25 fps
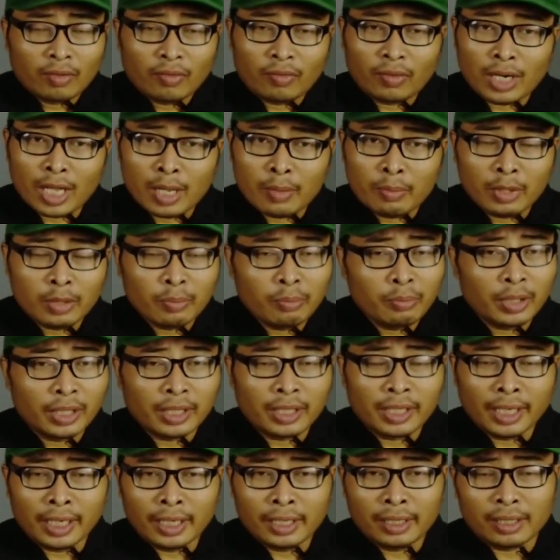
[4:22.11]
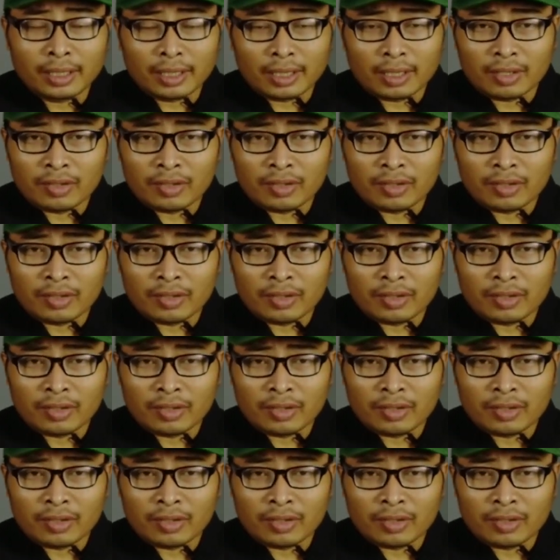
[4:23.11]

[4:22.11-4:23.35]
Fleming began